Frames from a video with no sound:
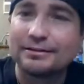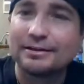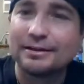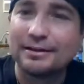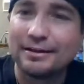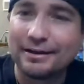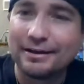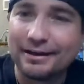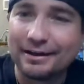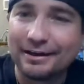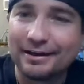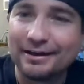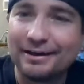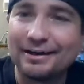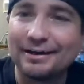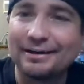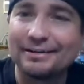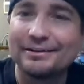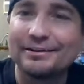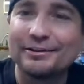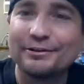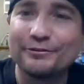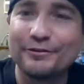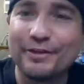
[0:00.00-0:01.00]
I
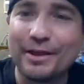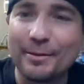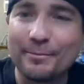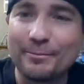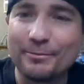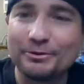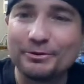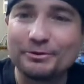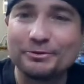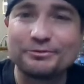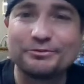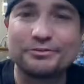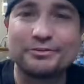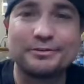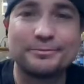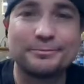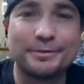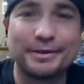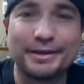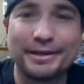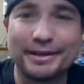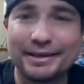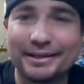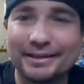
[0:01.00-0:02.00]
love that music,
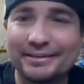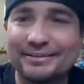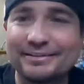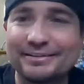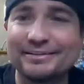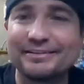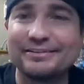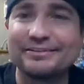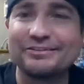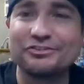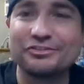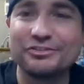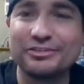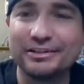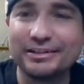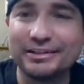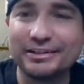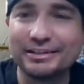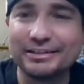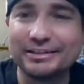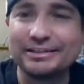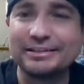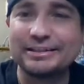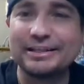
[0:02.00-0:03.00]
man.
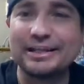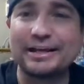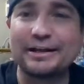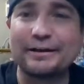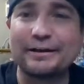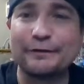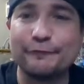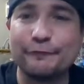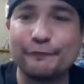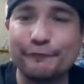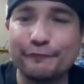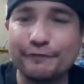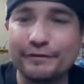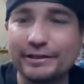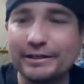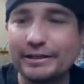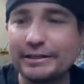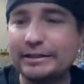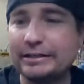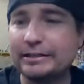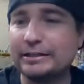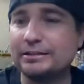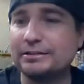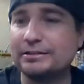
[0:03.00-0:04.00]
Chilling like a
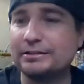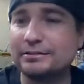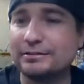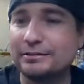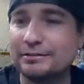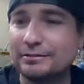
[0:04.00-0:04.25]
villain.